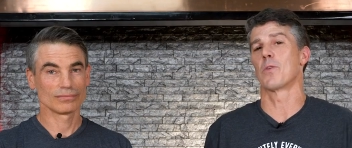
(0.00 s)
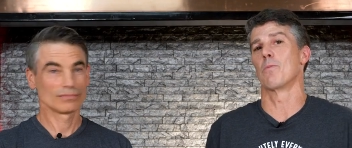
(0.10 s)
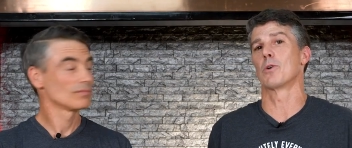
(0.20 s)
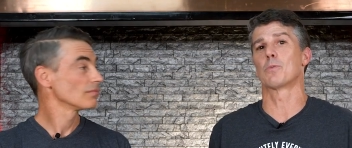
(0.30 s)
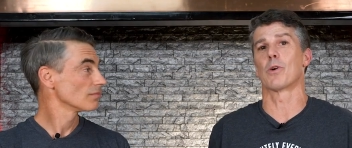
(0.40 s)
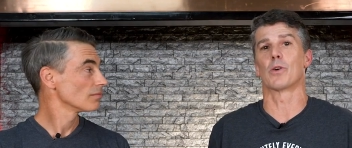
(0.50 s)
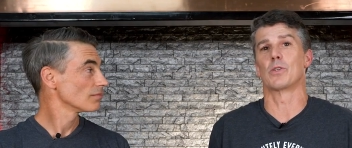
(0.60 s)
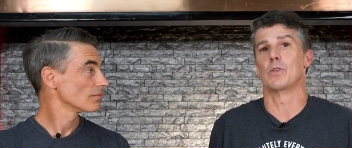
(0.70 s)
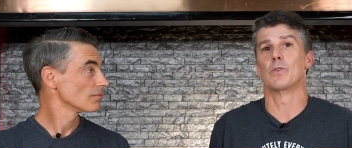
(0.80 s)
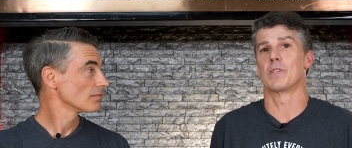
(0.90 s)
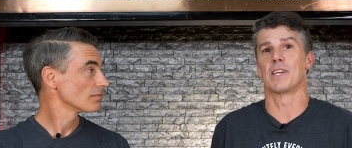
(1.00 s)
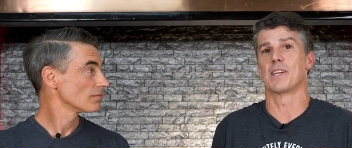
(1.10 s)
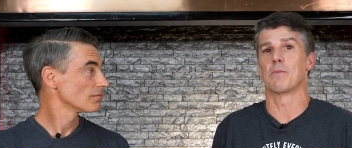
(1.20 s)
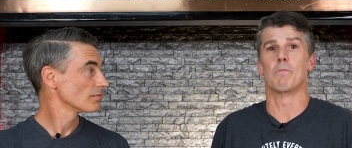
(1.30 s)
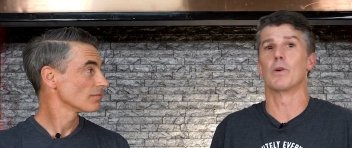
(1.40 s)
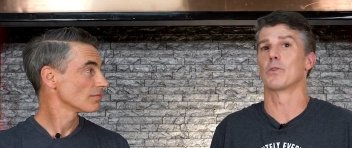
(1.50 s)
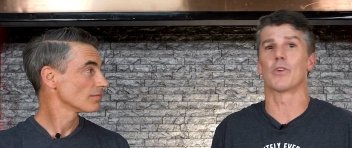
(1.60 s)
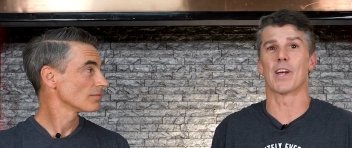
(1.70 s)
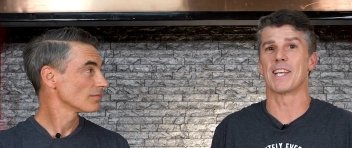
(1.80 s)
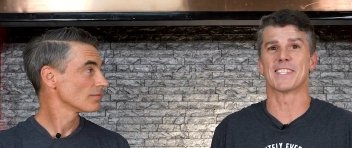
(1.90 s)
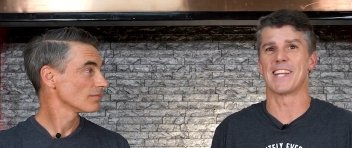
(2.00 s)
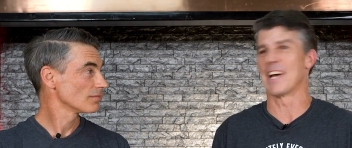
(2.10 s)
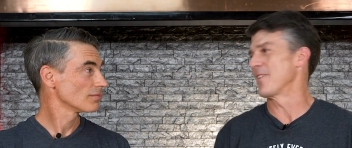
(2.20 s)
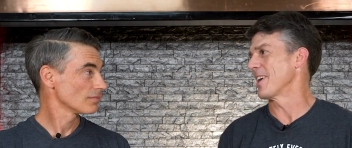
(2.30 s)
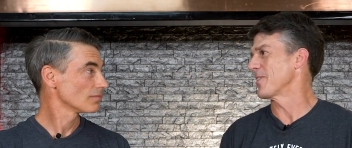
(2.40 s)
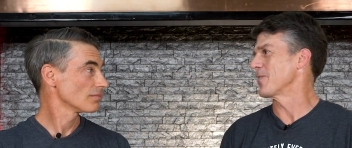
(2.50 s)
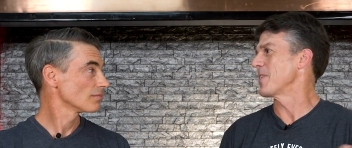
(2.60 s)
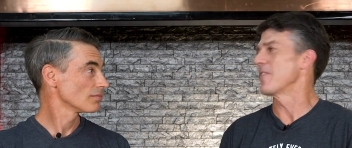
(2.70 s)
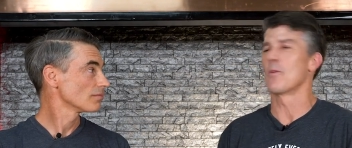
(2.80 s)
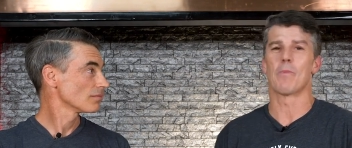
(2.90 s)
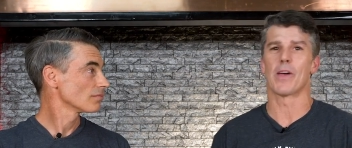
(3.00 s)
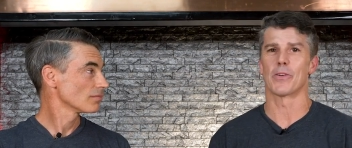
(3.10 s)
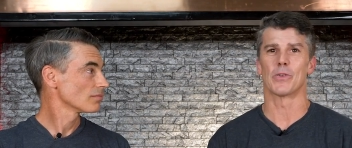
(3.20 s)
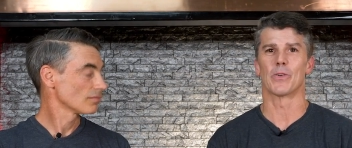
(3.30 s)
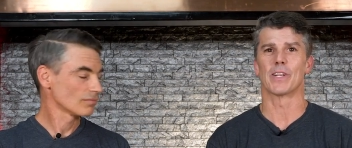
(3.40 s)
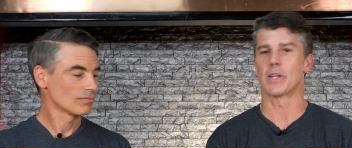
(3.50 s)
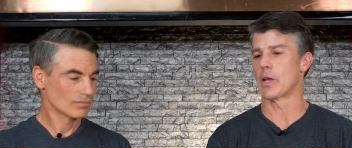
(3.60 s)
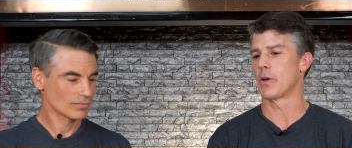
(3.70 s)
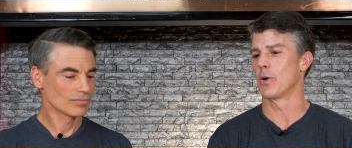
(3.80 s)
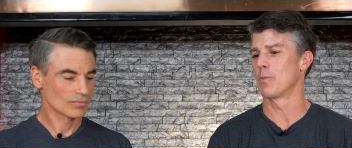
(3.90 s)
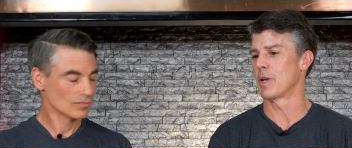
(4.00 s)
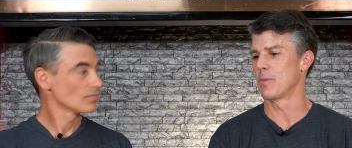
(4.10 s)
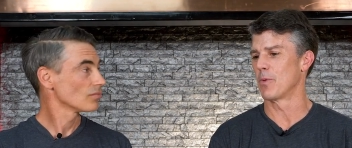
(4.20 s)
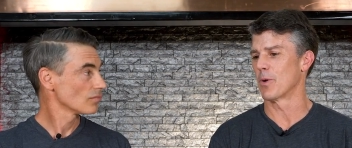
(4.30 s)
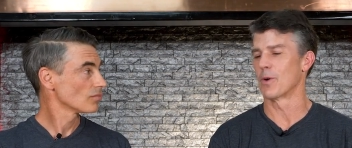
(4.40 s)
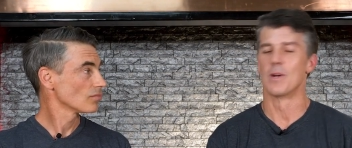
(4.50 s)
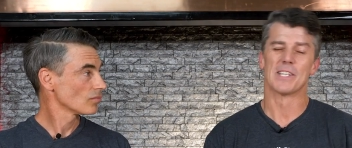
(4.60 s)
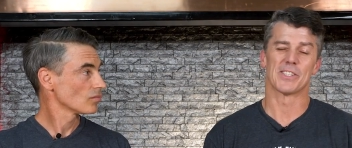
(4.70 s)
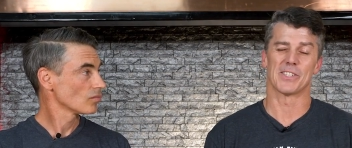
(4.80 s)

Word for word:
Speaker 1: for the most part using milled grains now. I don't even bother doing it at home anymore. It's